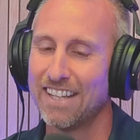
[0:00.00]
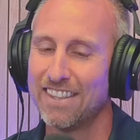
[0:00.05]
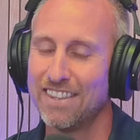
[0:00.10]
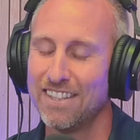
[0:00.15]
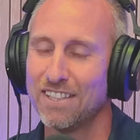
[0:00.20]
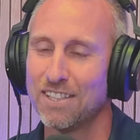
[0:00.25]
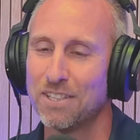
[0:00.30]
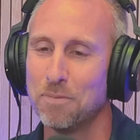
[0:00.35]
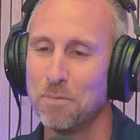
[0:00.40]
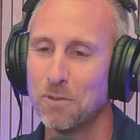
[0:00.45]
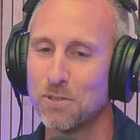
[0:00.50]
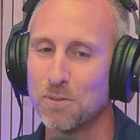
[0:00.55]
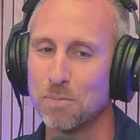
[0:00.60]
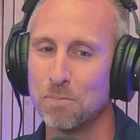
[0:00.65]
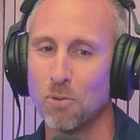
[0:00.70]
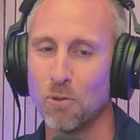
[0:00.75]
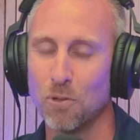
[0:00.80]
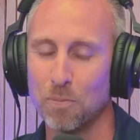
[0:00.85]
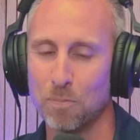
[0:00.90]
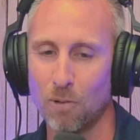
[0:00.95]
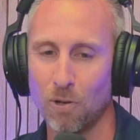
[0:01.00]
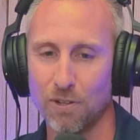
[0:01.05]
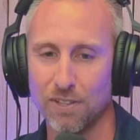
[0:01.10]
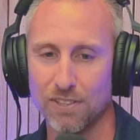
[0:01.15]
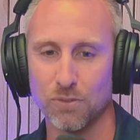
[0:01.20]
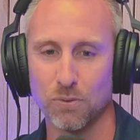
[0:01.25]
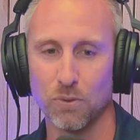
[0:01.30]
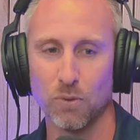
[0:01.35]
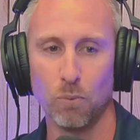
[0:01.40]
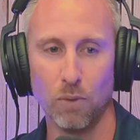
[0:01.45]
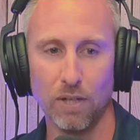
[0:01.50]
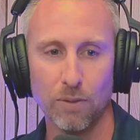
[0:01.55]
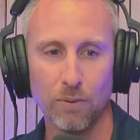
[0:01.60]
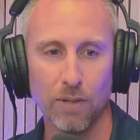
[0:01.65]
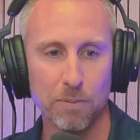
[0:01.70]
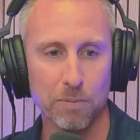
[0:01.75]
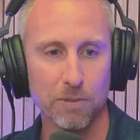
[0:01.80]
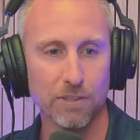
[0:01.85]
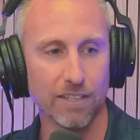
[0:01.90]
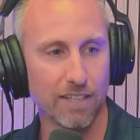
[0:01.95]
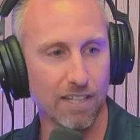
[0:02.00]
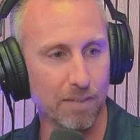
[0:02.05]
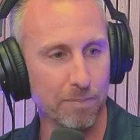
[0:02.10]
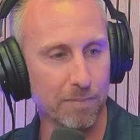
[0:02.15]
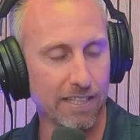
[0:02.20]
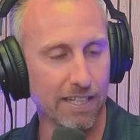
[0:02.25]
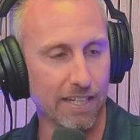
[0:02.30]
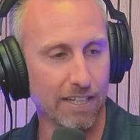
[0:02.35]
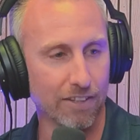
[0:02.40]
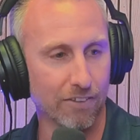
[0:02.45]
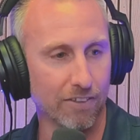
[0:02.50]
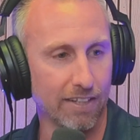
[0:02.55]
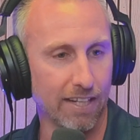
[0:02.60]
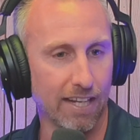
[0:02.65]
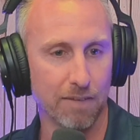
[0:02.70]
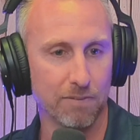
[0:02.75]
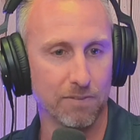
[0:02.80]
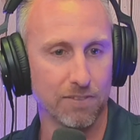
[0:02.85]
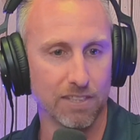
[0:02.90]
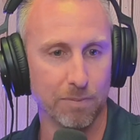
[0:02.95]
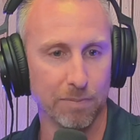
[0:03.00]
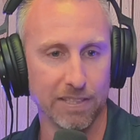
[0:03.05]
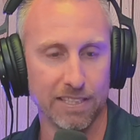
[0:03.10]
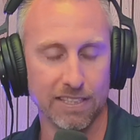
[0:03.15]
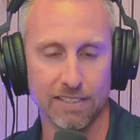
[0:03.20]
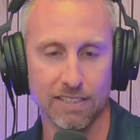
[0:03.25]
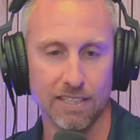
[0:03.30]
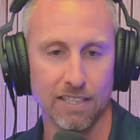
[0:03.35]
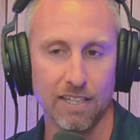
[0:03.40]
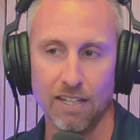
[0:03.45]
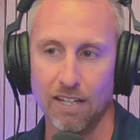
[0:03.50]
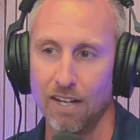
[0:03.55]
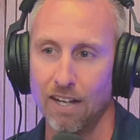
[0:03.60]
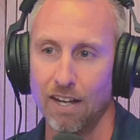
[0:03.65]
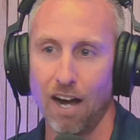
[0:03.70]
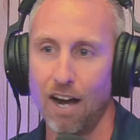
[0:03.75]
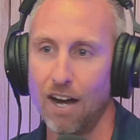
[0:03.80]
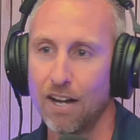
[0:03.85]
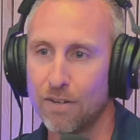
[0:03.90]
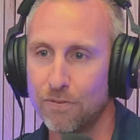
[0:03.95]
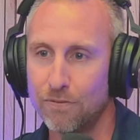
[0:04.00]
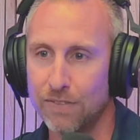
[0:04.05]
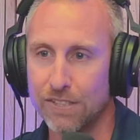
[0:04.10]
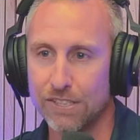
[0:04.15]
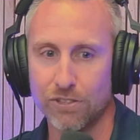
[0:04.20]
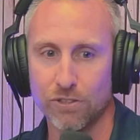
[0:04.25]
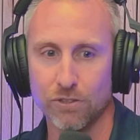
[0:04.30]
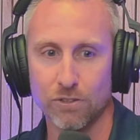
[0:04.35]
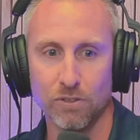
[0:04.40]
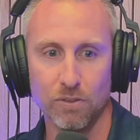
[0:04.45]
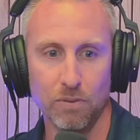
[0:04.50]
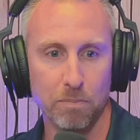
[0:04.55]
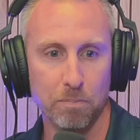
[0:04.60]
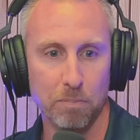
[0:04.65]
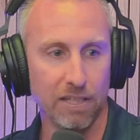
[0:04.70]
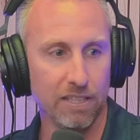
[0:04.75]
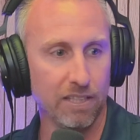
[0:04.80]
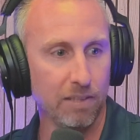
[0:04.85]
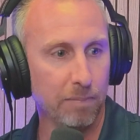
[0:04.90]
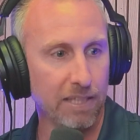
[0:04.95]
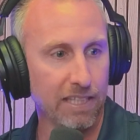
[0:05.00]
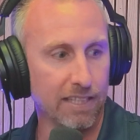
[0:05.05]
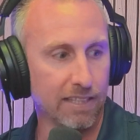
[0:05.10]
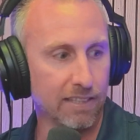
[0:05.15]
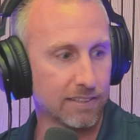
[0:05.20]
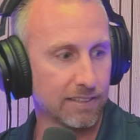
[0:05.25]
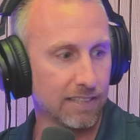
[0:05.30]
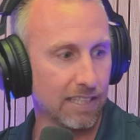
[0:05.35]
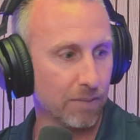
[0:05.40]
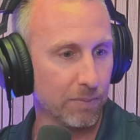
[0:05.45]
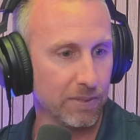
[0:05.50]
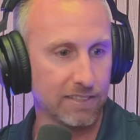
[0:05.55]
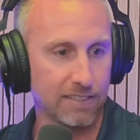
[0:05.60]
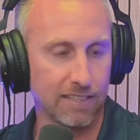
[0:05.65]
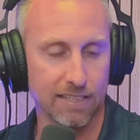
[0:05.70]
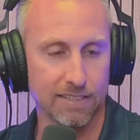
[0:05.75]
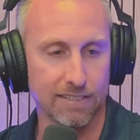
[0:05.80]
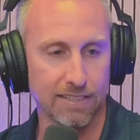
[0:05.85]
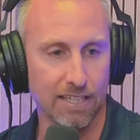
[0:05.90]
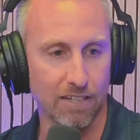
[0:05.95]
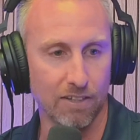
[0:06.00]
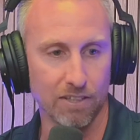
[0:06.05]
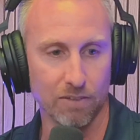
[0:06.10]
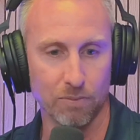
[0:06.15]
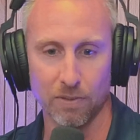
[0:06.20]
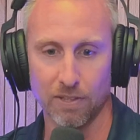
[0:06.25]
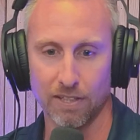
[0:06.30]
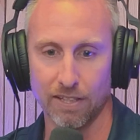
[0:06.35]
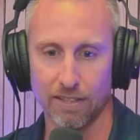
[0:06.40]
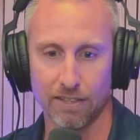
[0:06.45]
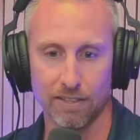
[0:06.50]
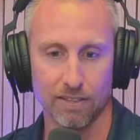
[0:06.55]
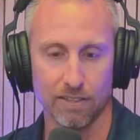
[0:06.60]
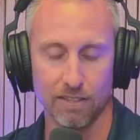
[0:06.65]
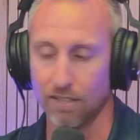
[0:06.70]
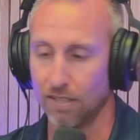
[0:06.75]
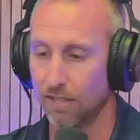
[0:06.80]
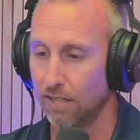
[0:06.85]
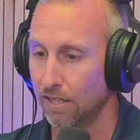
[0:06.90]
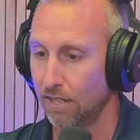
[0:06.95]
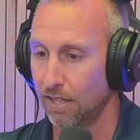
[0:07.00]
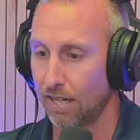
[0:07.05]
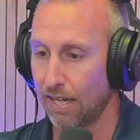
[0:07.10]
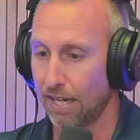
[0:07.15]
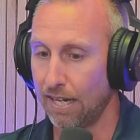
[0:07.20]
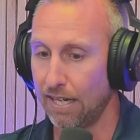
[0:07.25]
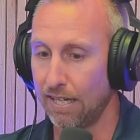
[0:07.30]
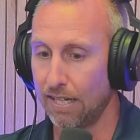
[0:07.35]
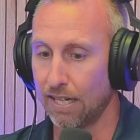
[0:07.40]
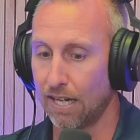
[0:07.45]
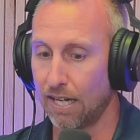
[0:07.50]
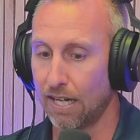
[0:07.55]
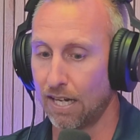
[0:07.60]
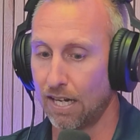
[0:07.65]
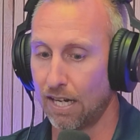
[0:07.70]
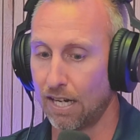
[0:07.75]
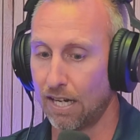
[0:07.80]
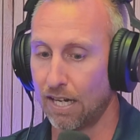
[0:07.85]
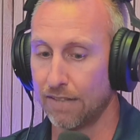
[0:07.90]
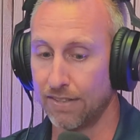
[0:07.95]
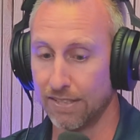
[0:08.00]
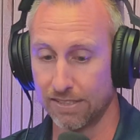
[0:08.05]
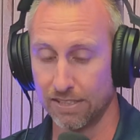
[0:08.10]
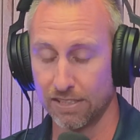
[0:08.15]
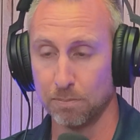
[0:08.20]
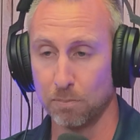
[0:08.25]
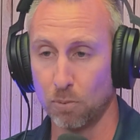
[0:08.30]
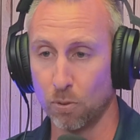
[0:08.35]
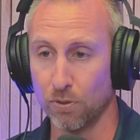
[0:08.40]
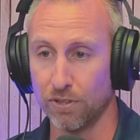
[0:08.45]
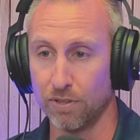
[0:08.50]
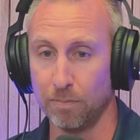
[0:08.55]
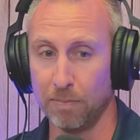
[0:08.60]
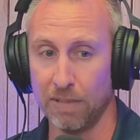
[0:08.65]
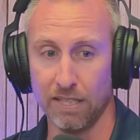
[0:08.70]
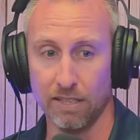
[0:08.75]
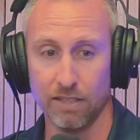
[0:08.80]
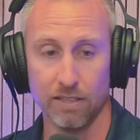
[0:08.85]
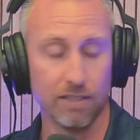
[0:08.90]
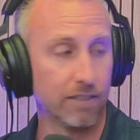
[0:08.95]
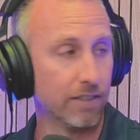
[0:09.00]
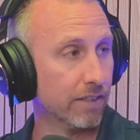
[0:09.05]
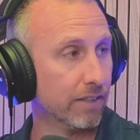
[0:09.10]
I think the most important part is we were able to come together and have some of these unofficial money meetings, and we sat down and we're like, hey, uh, this is important to me